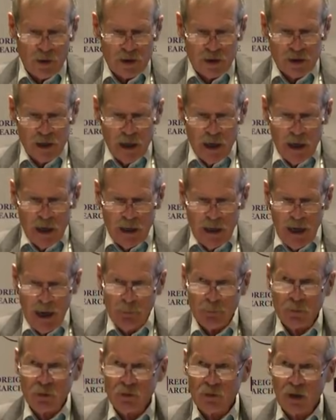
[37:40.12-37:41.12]
the city
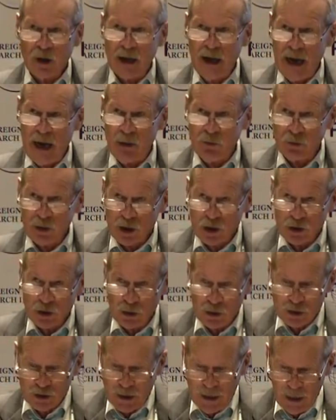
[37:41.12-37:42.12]
kept the Catholic
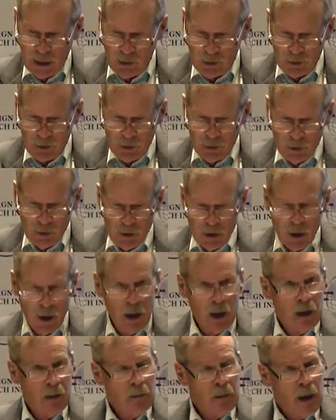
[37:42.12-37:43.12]
Church calendar,
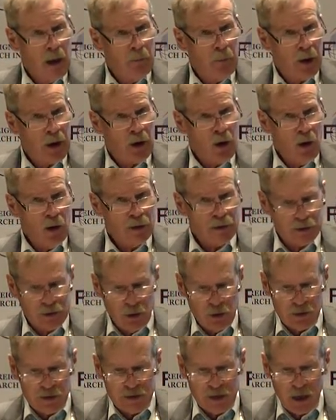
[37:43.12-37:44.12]
but it
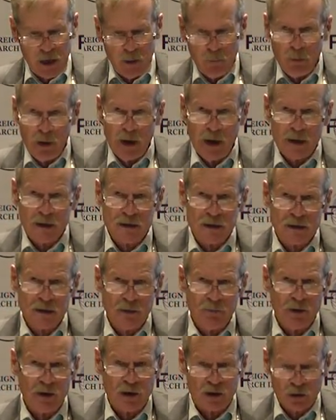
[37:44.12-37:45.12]
also celebrated
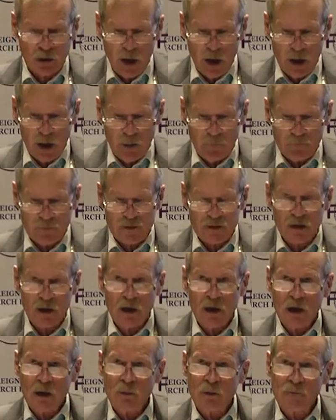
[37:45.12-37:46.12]
civic triumphs
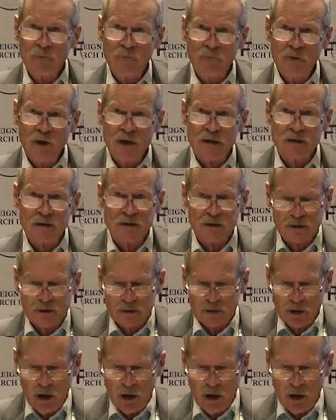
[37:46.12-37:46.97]
with feasts,